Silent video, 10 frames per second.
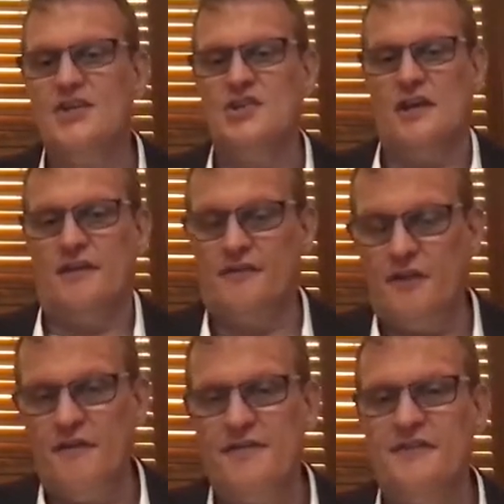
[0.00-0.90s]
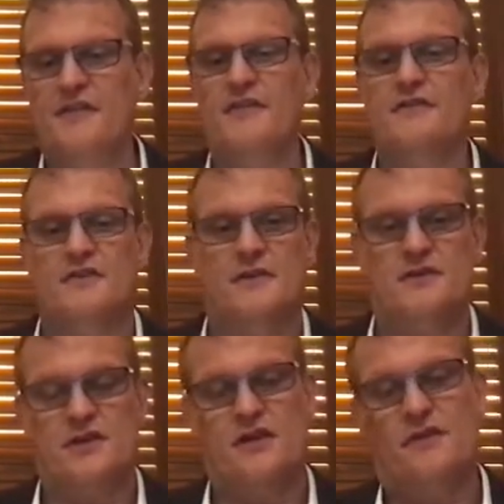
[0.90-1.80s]
share services, to,
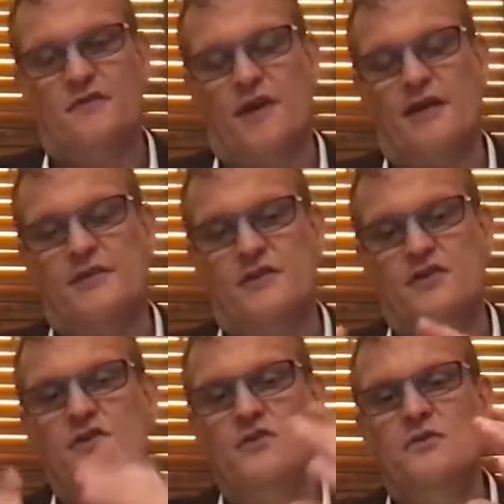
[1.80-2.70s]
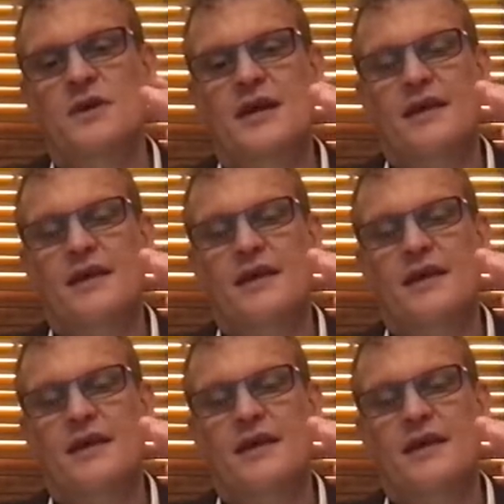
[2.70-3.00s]
to construct new